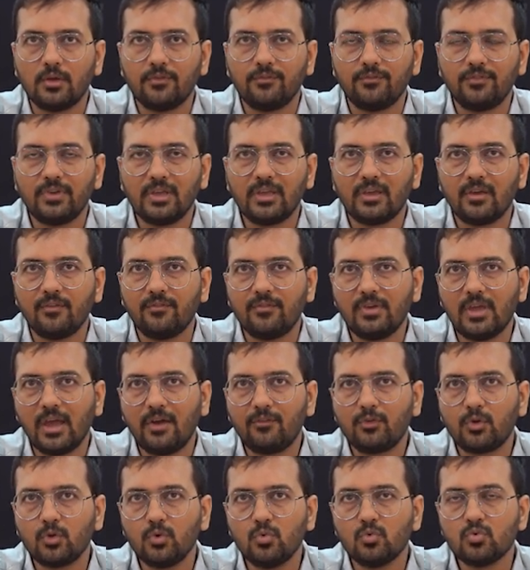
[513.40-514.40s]
we
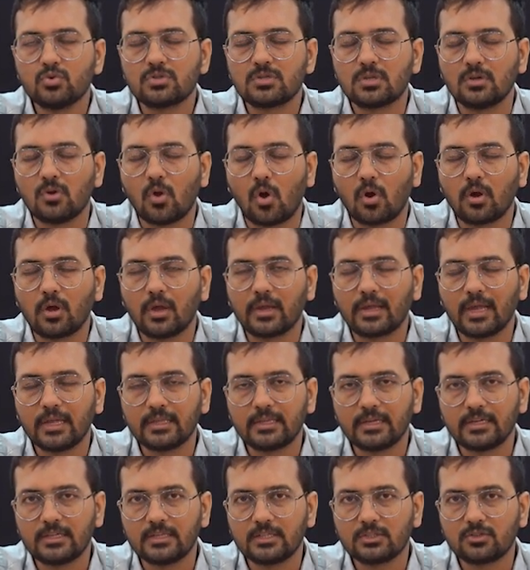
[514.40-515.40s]
have to use longer
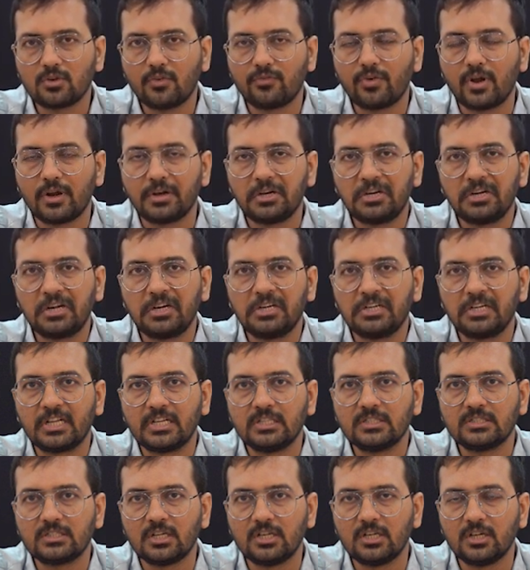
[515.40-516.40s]
catheters of
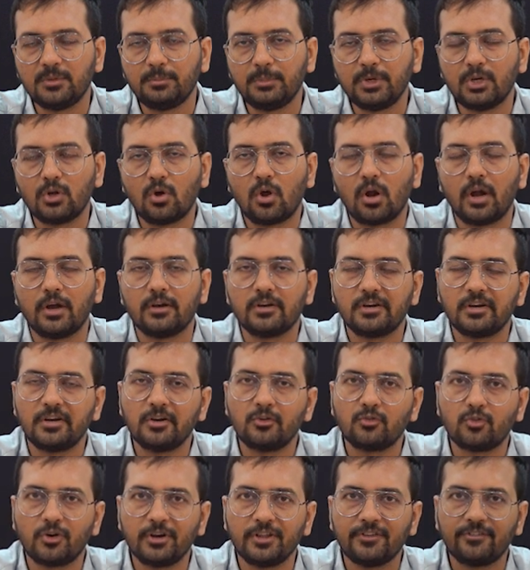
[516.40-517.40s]
110 cm or
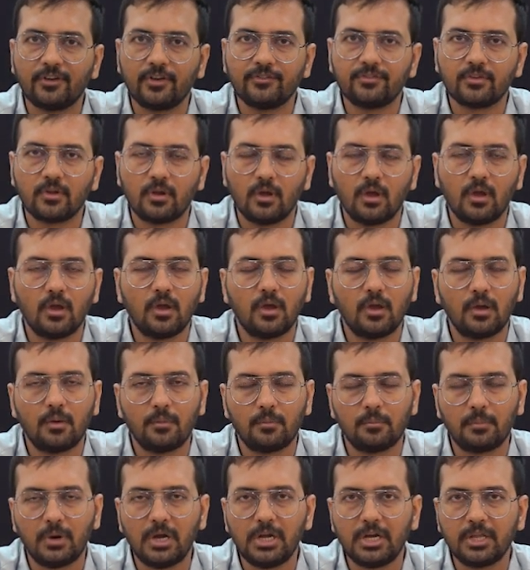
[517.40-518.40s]

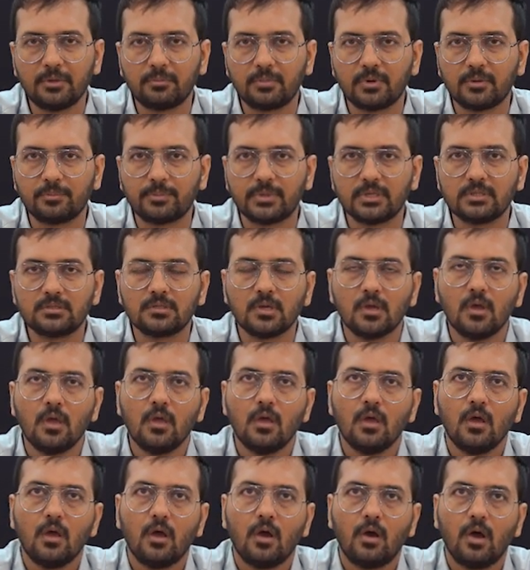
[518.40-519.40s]
125 multi-purpose
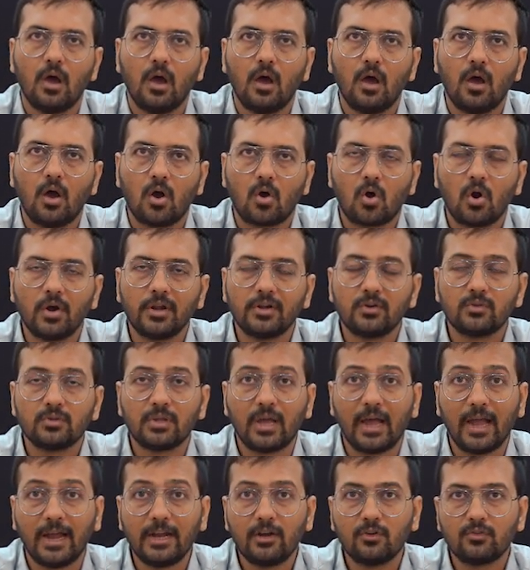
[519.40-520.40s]
according to
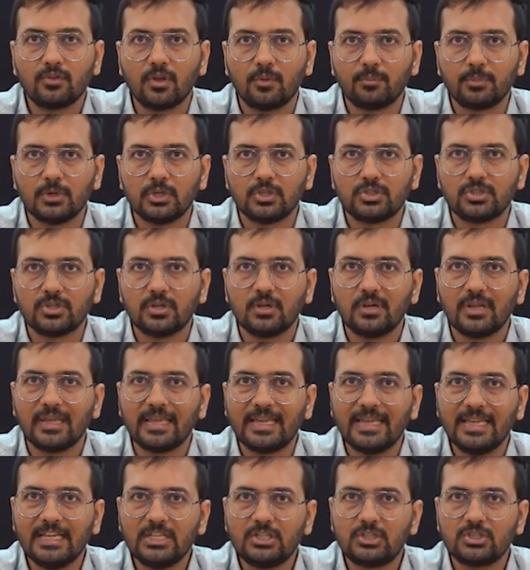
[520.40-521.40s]
the height of the patient.
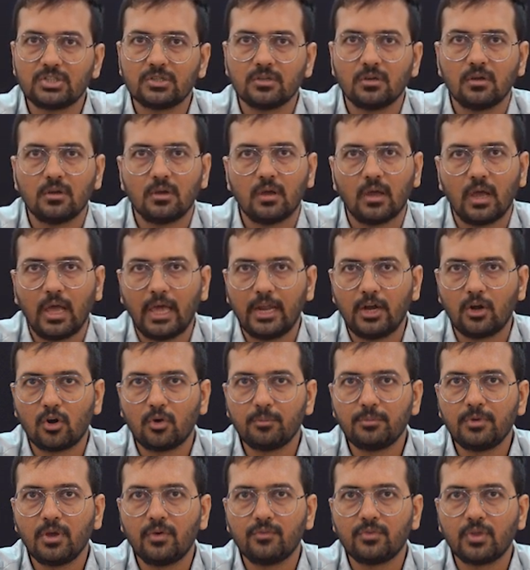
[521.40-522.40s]
Age,
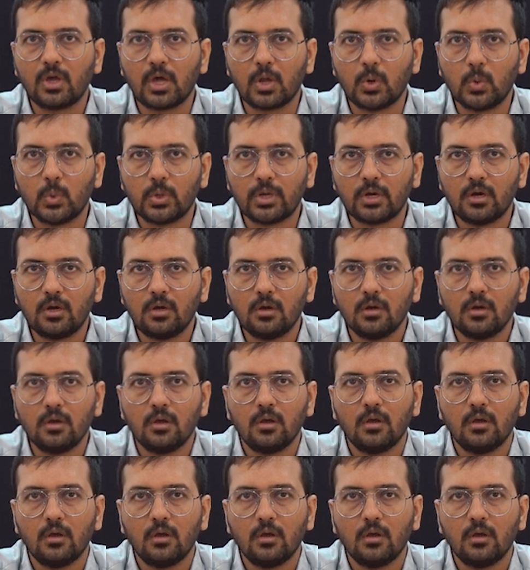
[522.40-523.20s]
anatomy of the aorta,